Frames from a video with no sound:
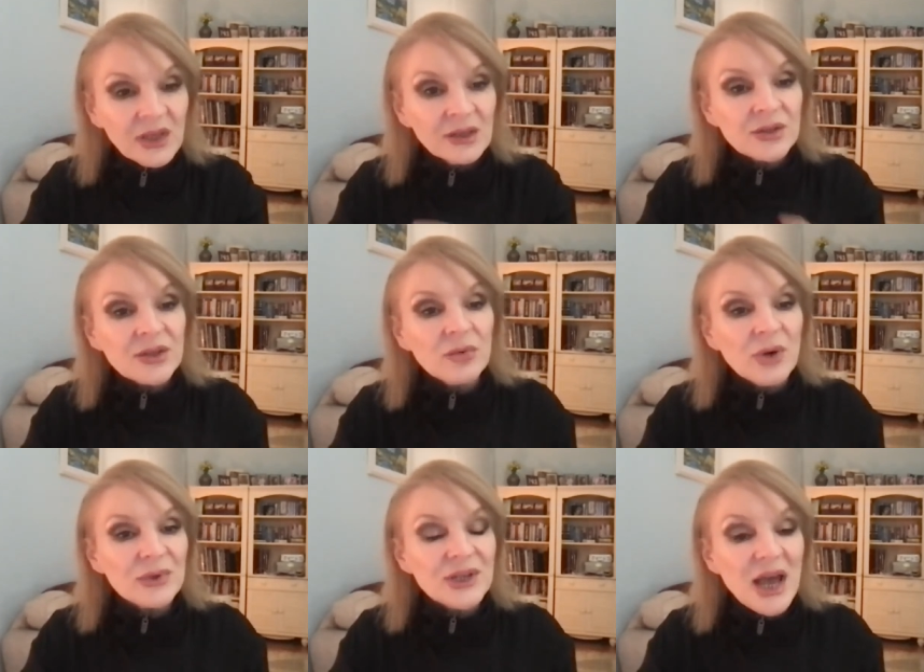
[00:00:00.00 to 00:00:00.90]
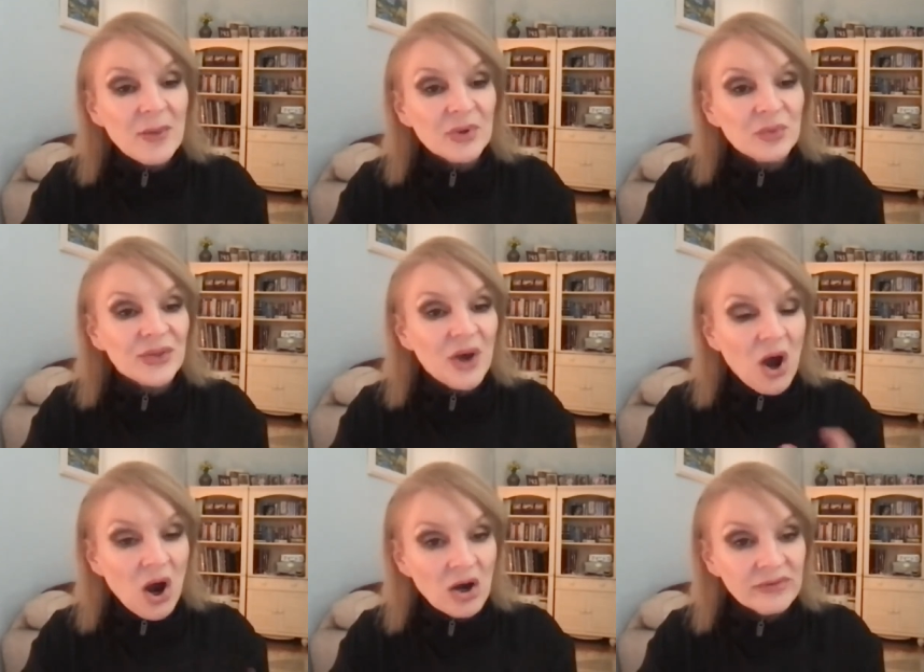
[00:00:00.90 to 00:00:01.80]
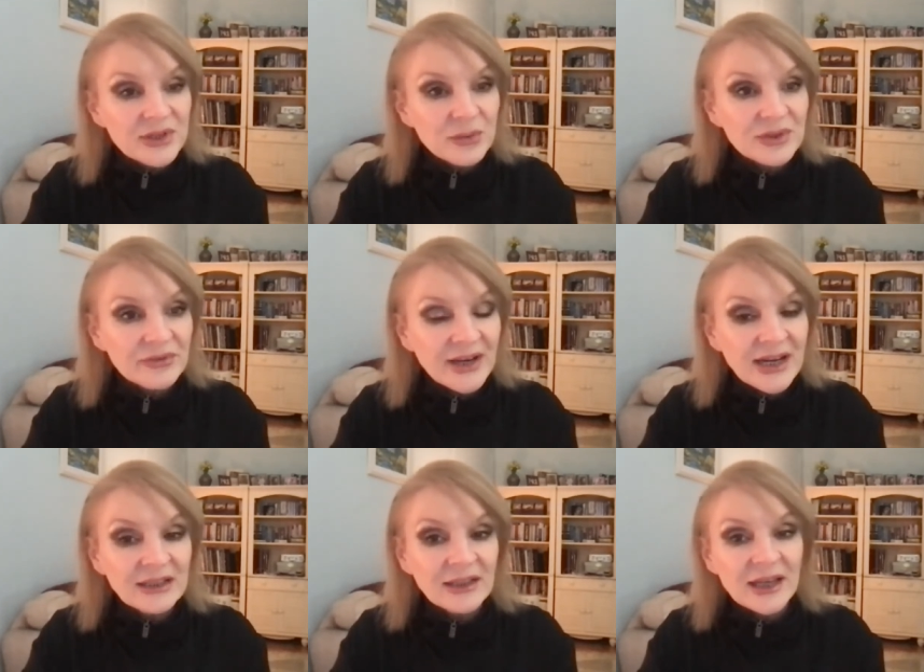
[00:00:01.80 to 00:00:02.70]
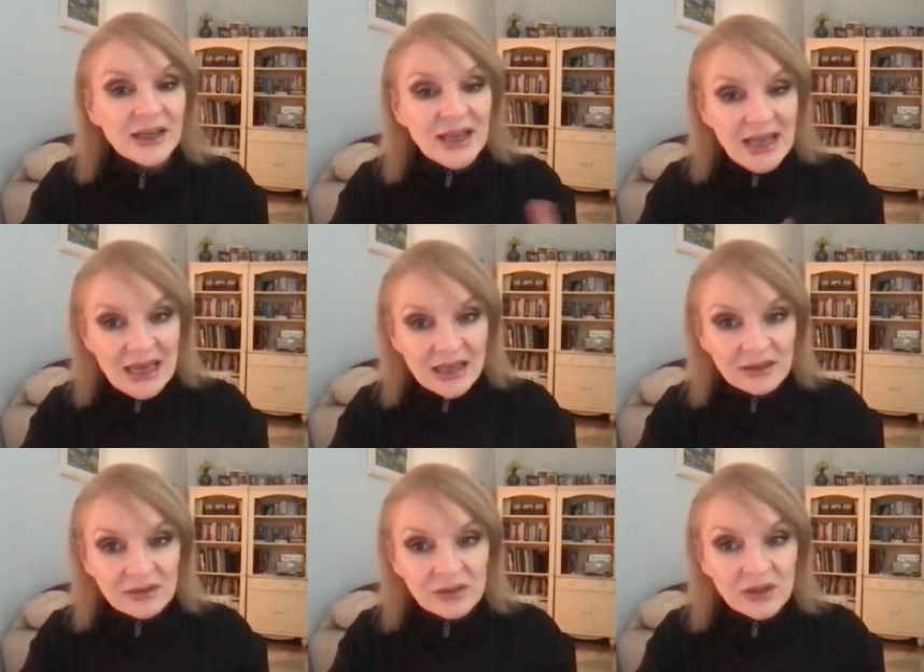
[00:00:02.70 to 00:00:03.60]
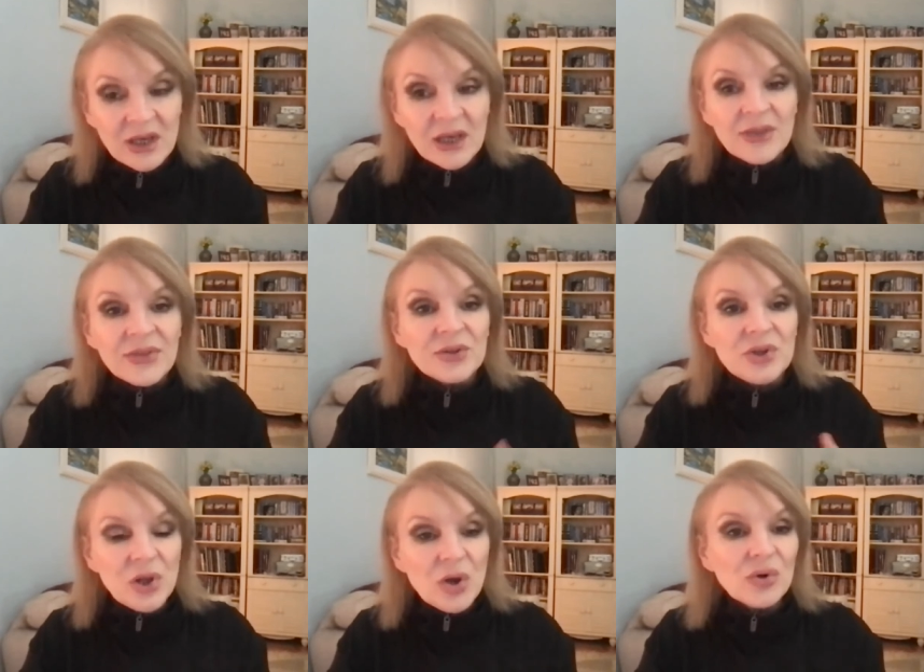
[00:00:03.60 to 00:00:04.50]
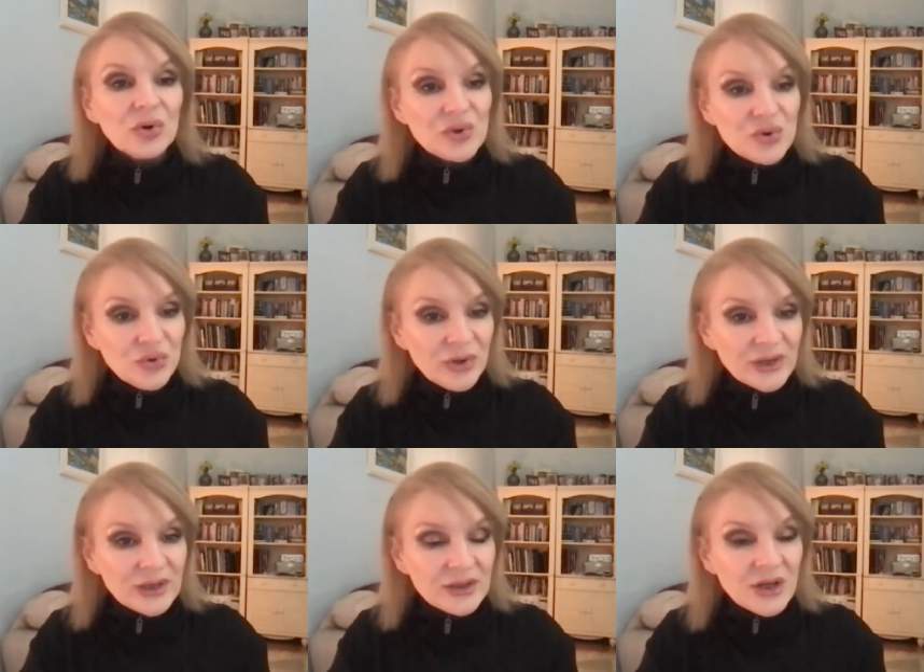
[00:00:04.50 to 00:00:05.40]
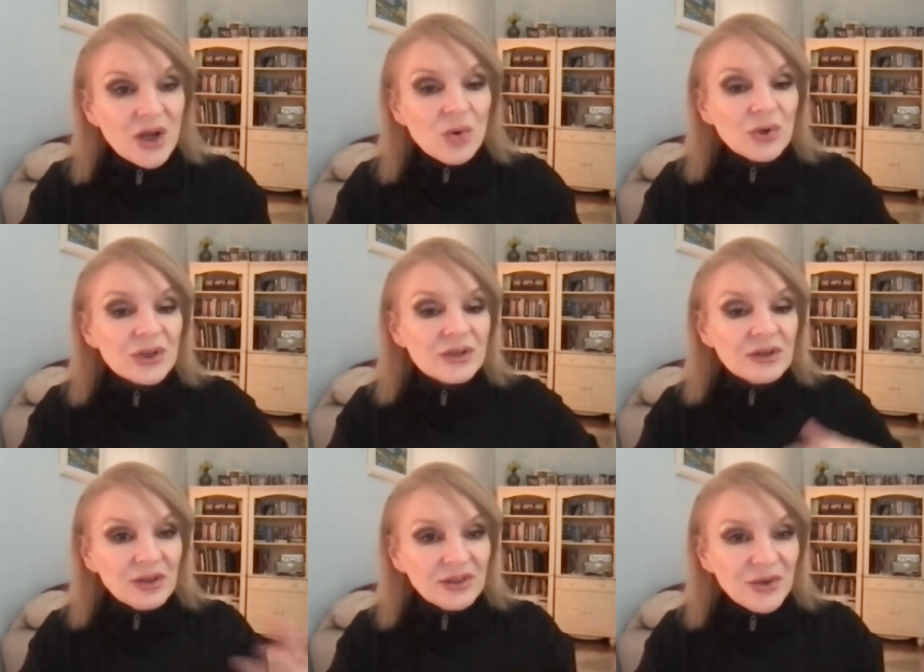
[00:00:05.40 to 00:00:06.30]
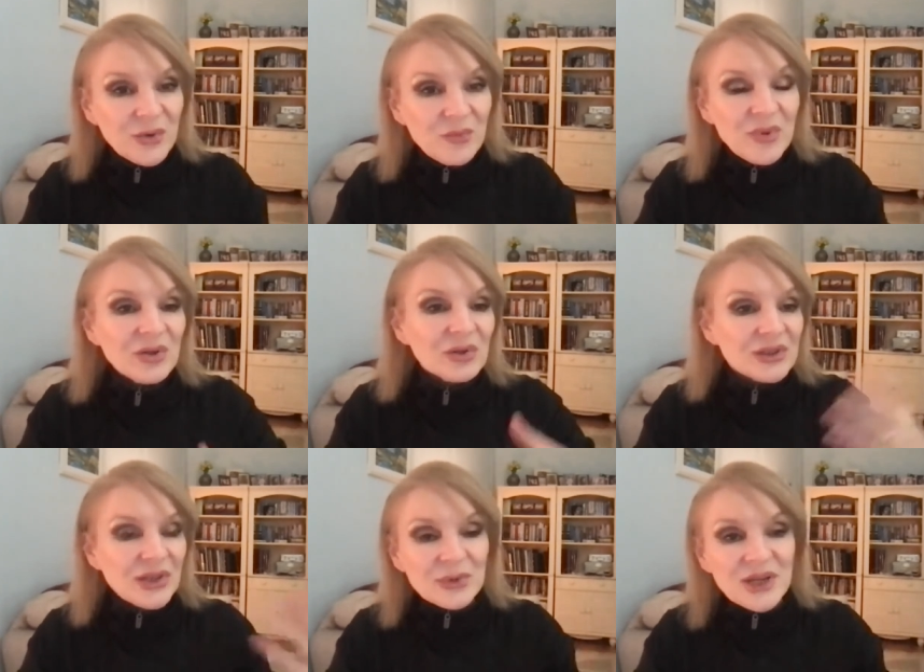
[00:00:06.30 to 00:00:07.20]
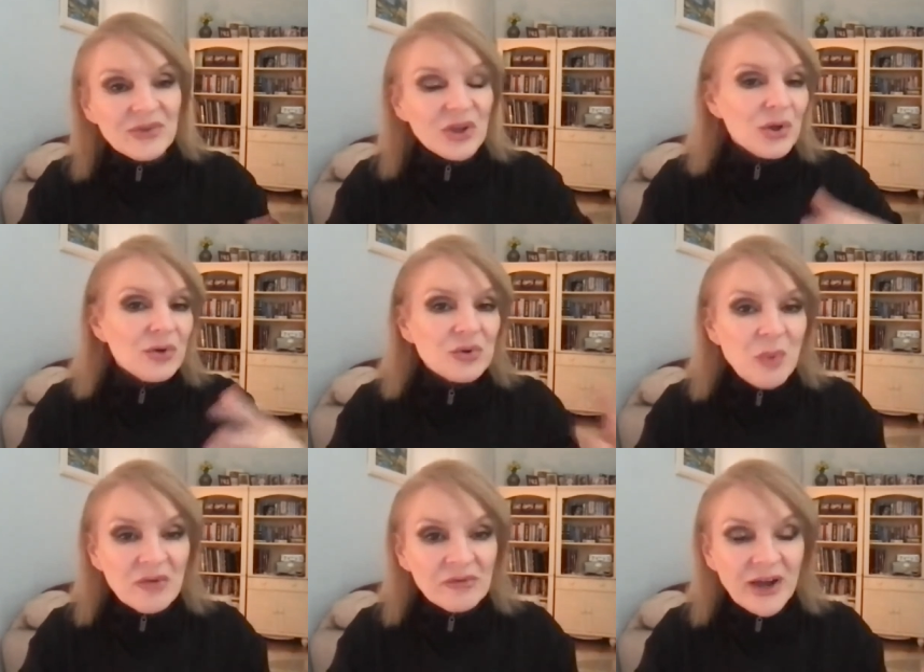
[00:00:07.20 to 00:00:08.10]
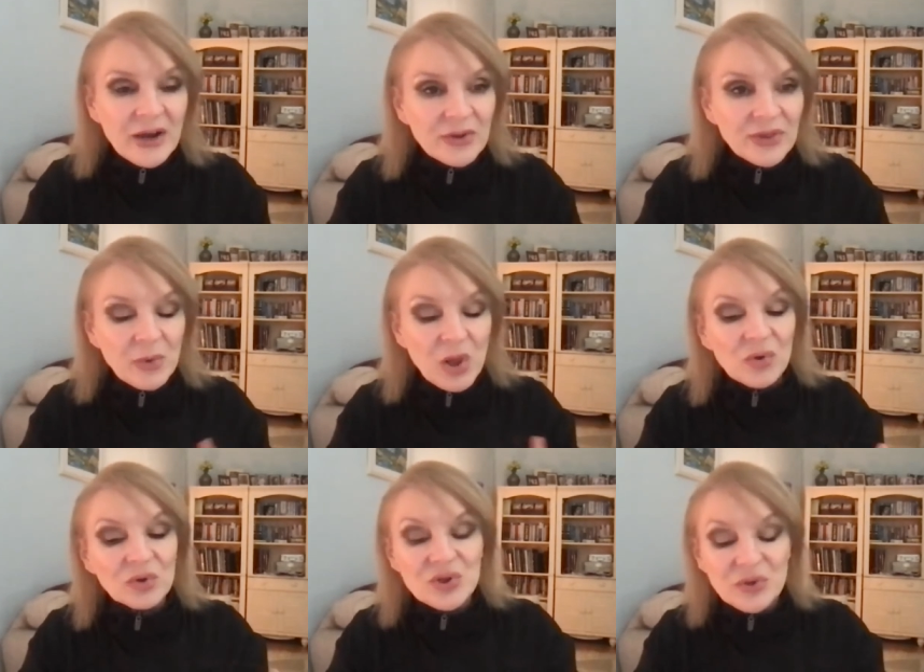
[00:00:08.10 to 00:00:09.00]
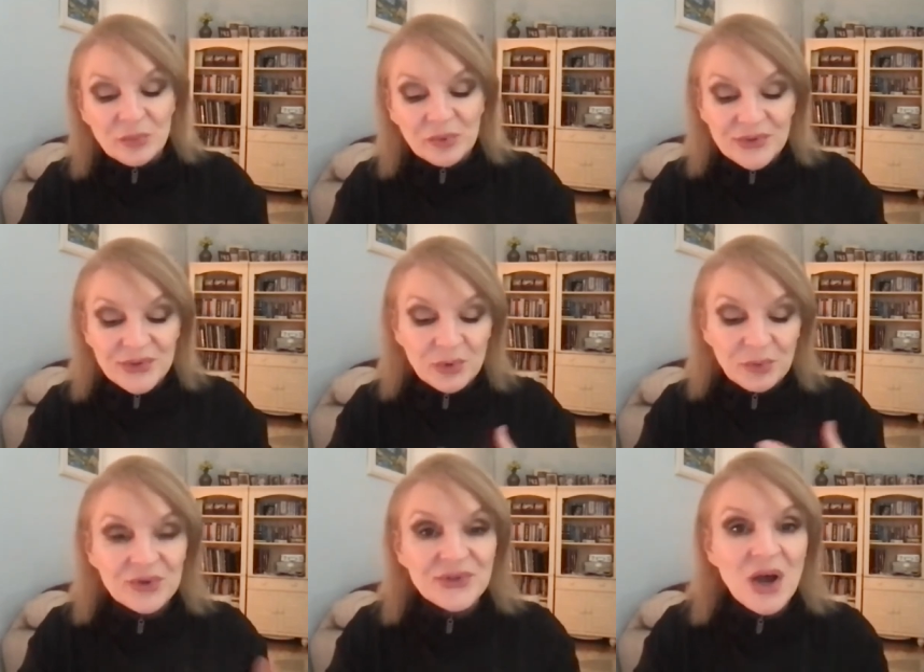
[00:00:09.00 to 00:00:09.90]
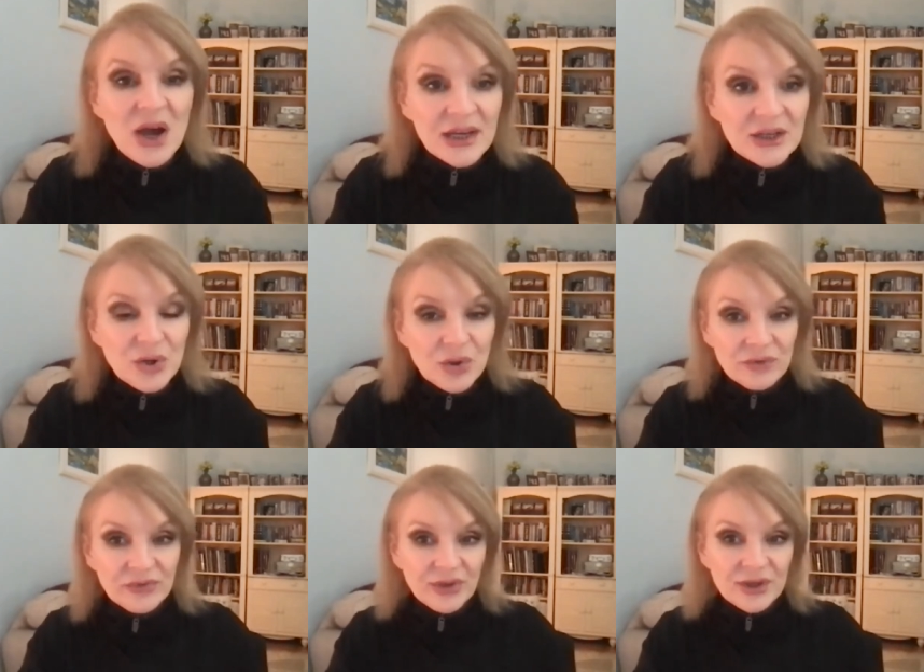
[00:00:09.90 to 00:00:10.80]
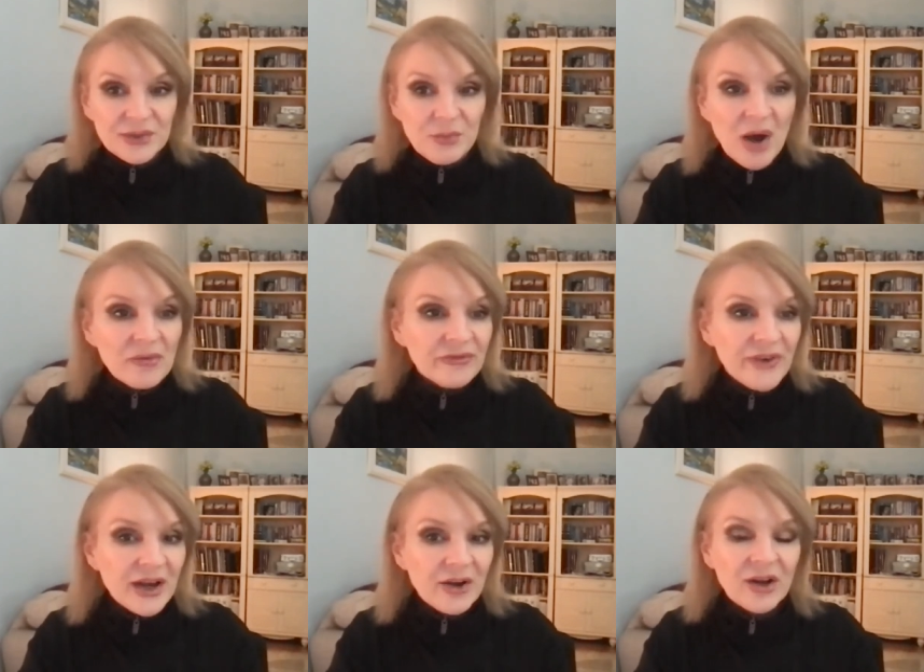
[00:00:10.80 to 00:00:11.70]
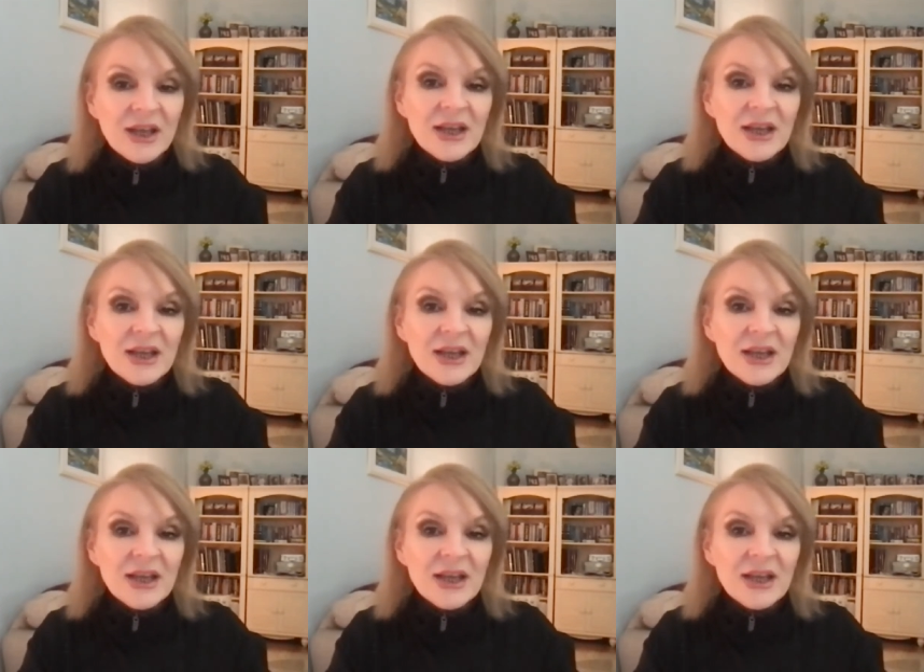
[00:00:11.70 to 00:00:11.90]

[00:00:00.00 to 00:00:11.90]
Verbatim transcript: And so, what would happen when the harvest was finally in, the local druid would you know build they would have a huge bonfire and the local druid pres- would preside over this bonfire